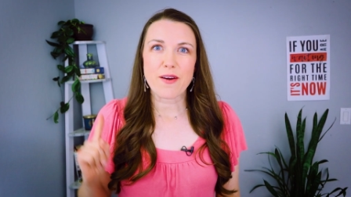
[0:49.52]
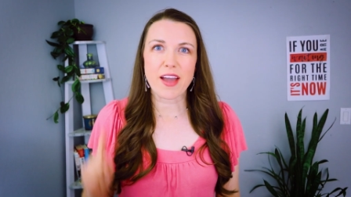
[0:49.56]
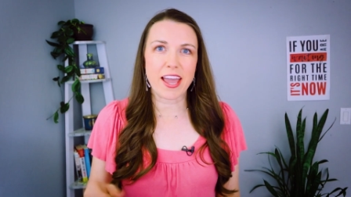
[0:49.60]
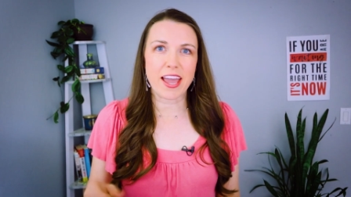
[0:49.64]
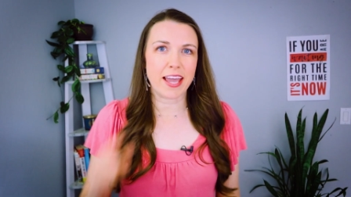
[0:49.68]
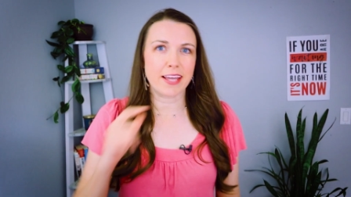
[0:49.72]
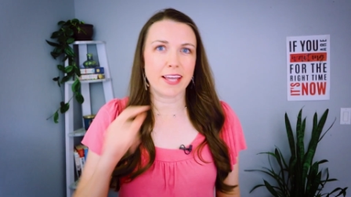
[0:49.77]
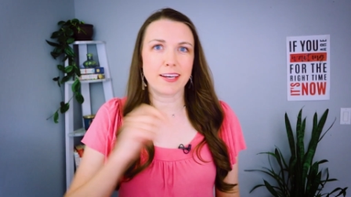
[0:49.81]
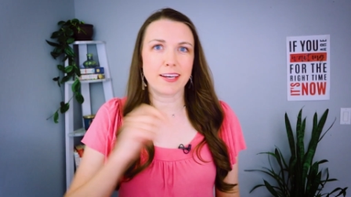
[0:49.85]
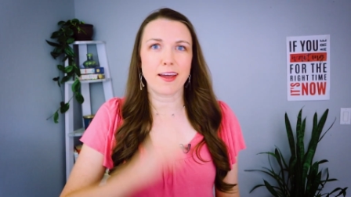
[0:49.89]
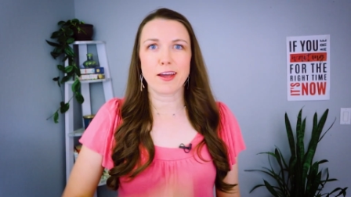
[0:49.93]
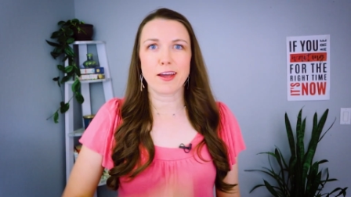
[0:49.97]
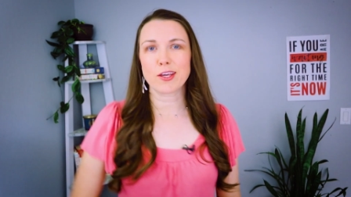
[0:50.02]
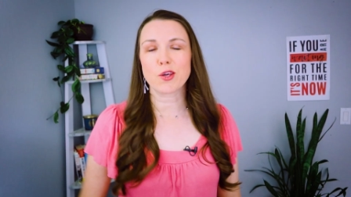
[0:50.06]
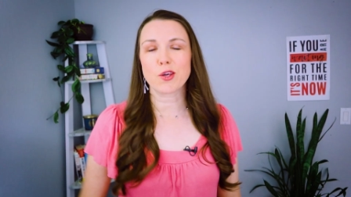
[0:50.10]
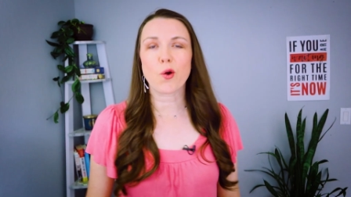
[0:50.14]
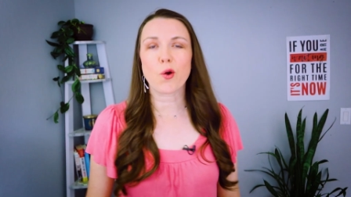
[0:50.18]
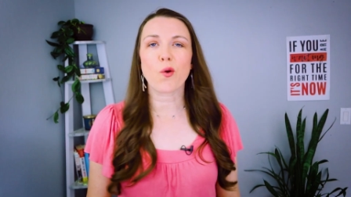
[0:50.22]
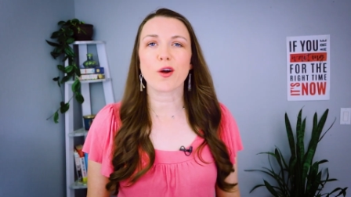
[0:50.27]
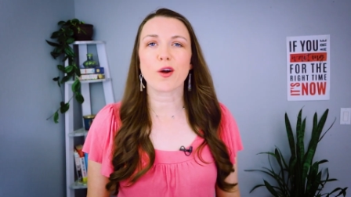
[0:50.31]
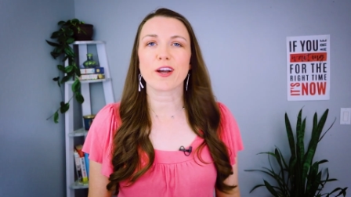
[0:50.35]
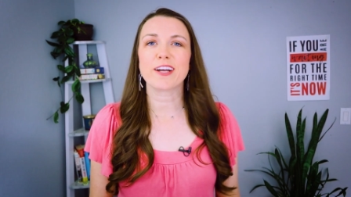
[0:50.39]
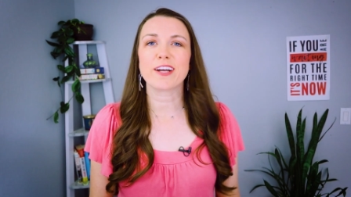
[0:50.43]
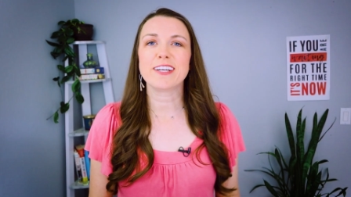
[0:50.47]
in
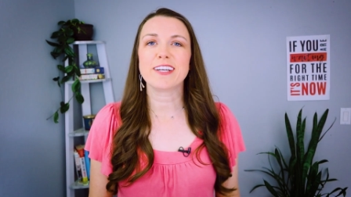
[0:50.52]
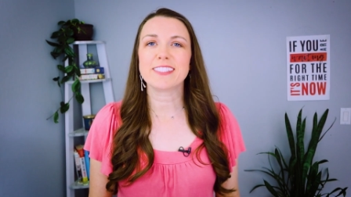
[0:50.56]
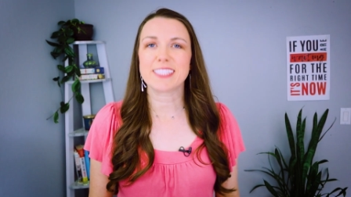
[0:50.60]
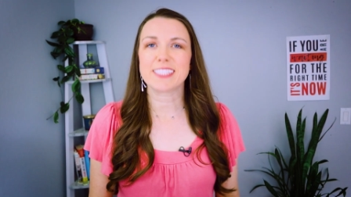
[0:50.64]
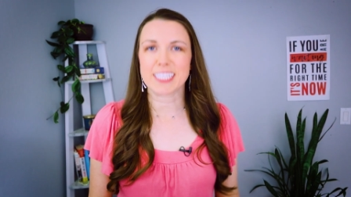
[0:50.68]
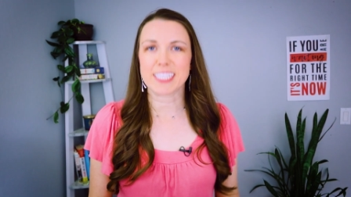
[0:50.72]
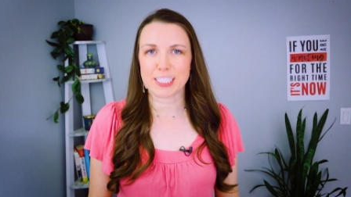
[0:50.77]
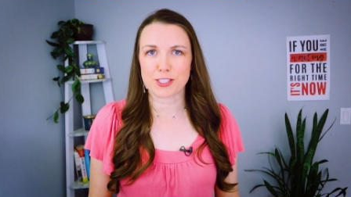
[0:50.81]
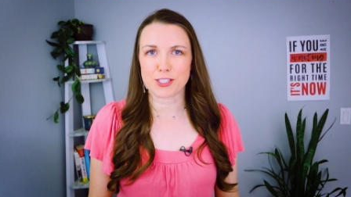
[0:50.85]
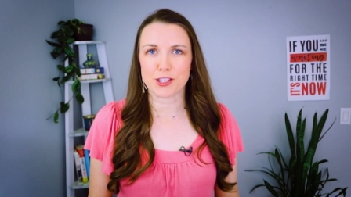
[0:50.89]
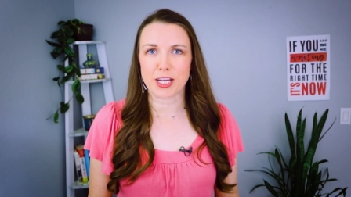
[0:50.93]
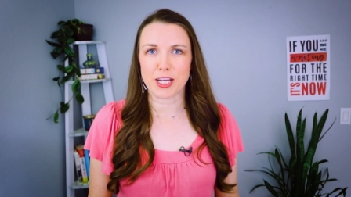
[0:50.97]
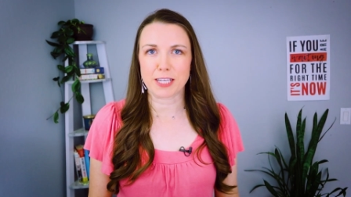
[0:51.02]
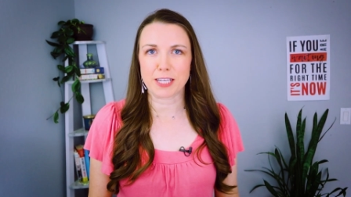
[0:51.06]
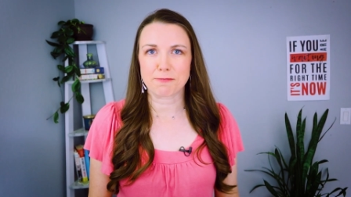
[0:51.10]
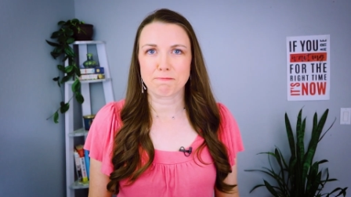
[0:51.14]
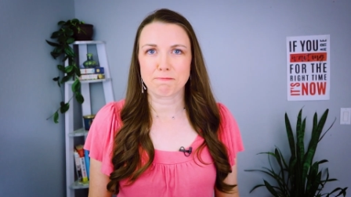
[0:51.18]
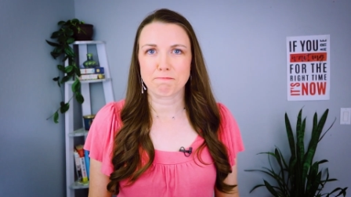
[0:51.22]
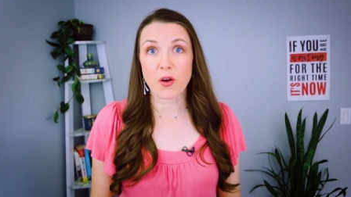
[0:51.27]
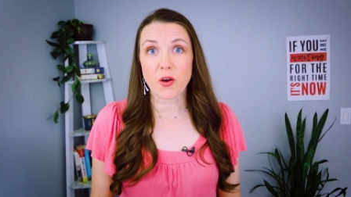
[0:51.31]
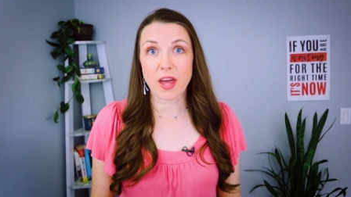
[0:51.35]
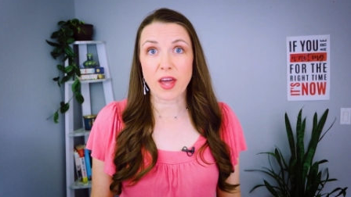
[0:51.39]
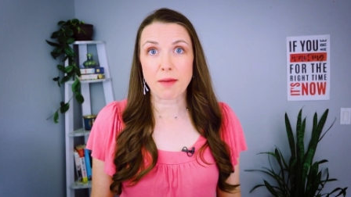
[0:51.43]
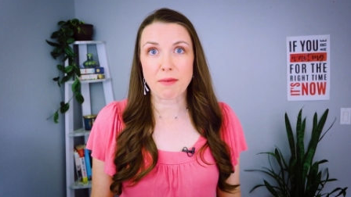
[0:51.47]
your teaching.
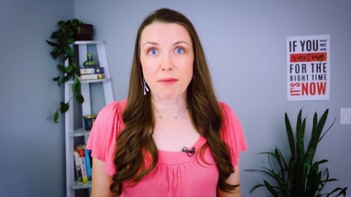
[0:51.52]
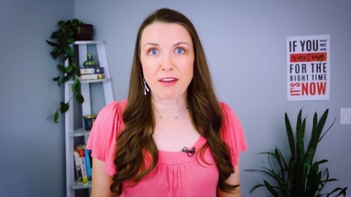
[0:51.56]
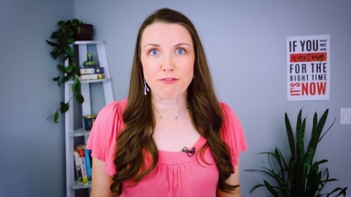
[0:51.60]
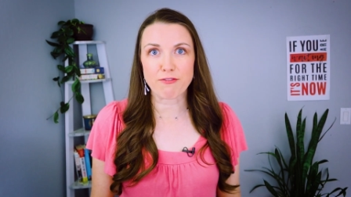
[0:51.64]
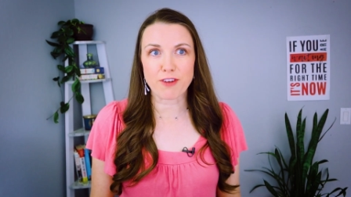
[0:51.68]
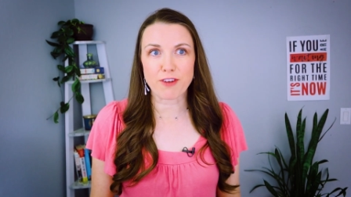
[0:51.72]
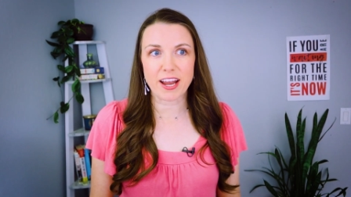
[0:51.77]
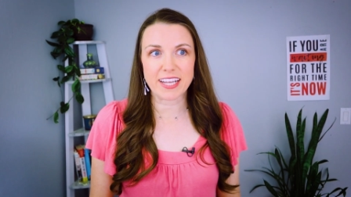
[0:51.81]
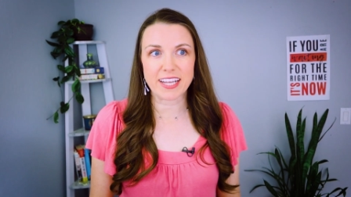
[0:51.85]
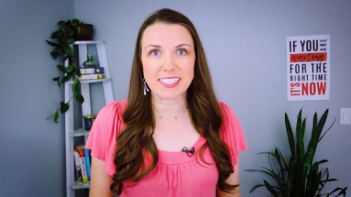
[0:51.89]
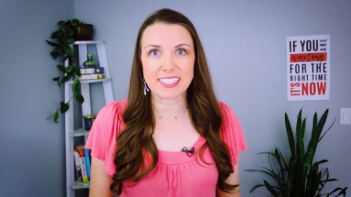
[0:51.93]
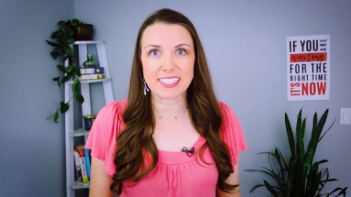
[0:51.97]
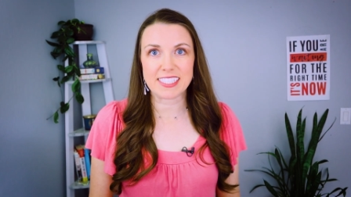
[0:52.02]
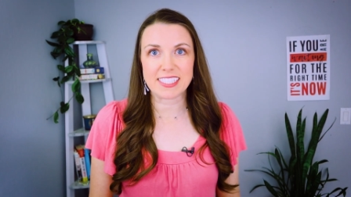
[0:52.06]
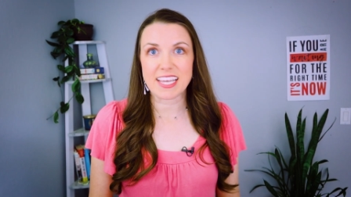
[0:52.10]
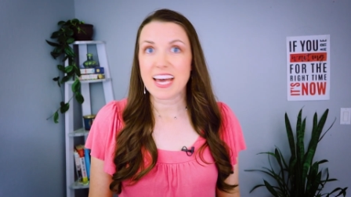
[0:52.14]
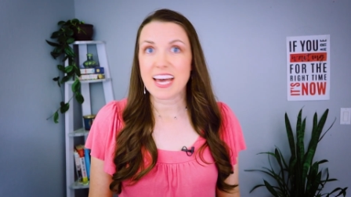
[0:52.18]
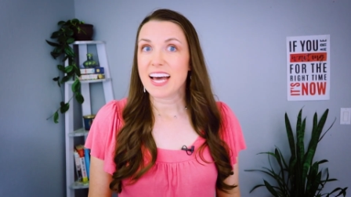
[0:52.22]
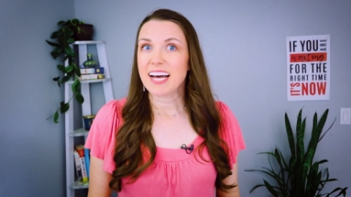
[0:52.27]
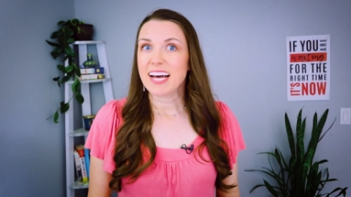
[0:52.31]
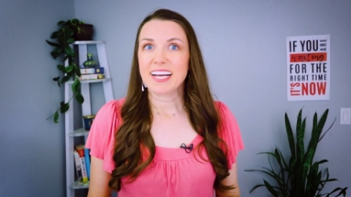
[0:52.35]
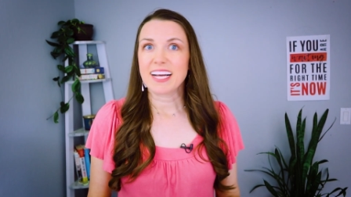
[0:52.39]
Okay, my friends,